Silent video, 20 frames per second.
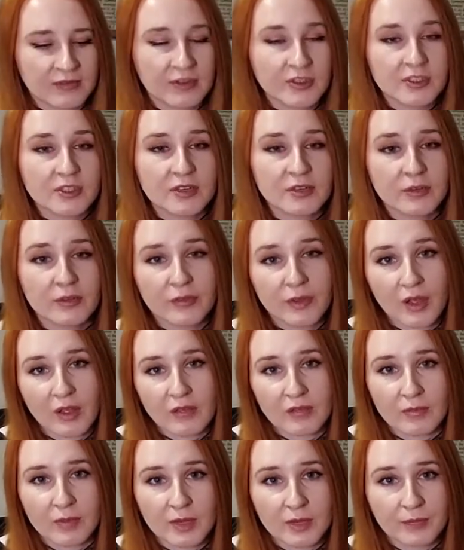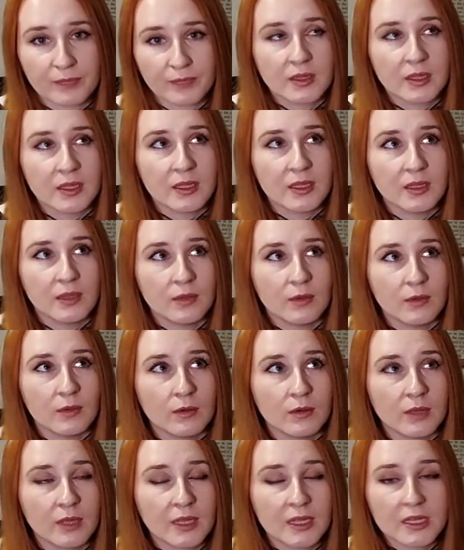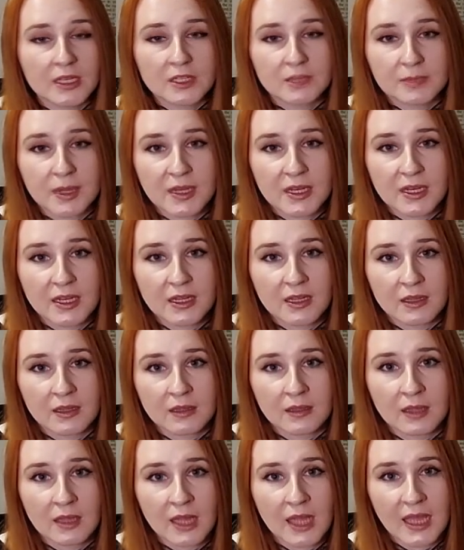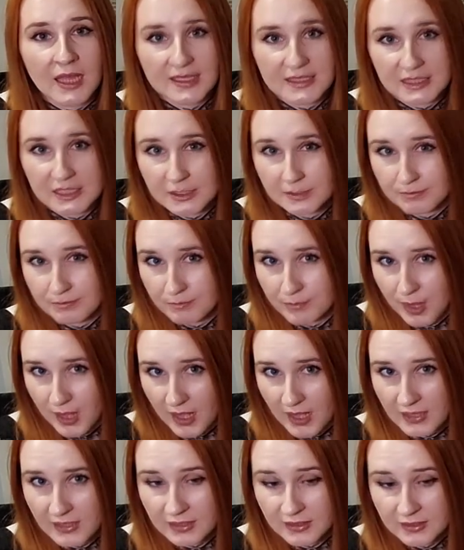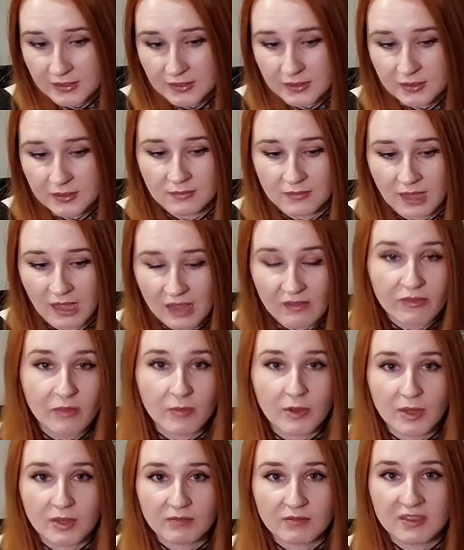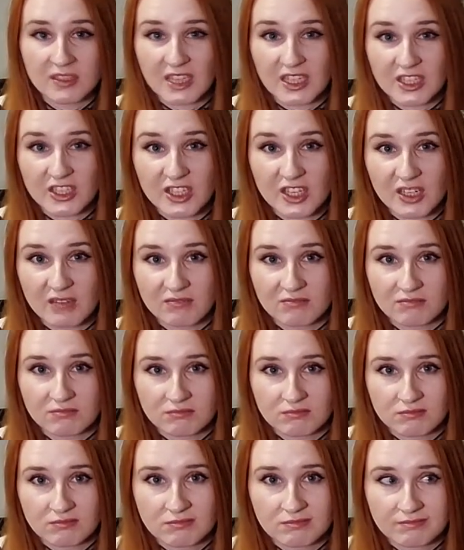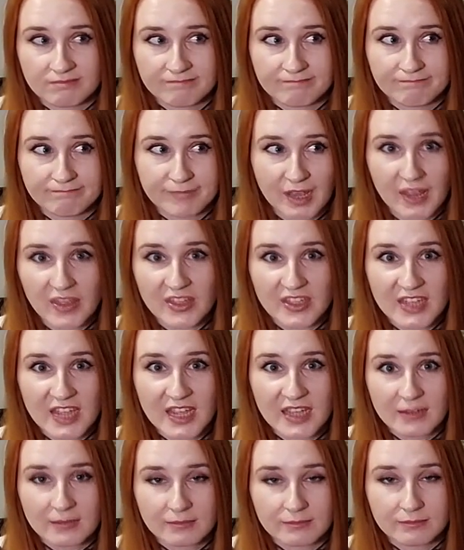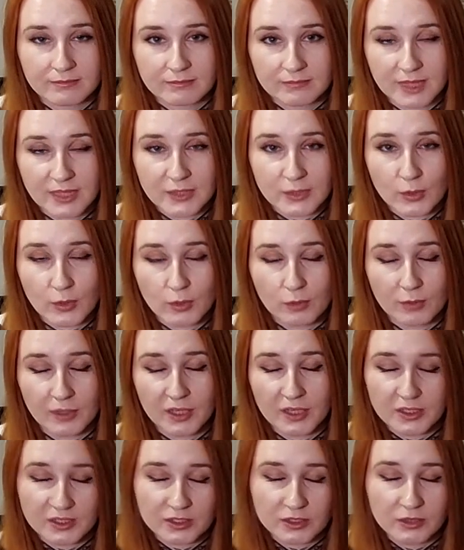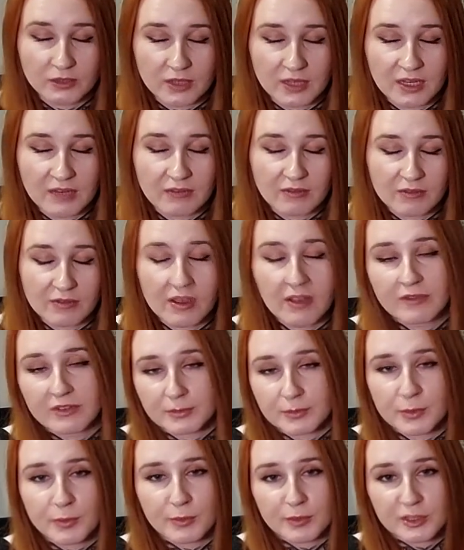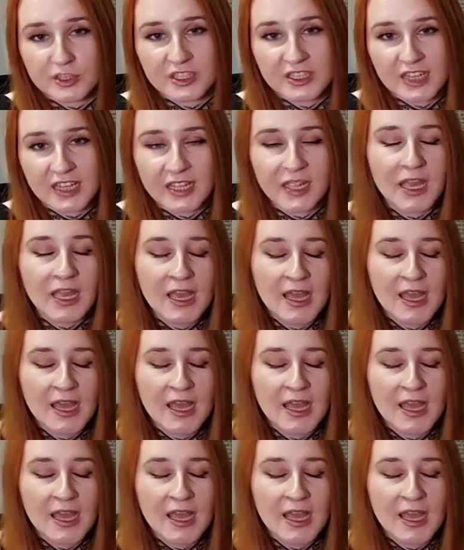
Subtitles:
First off, you have your Alphamon. The English meta hasn't banned Alphamon, essentially, banned the deck as a whole, because you know that level 5 is pretty much the deck.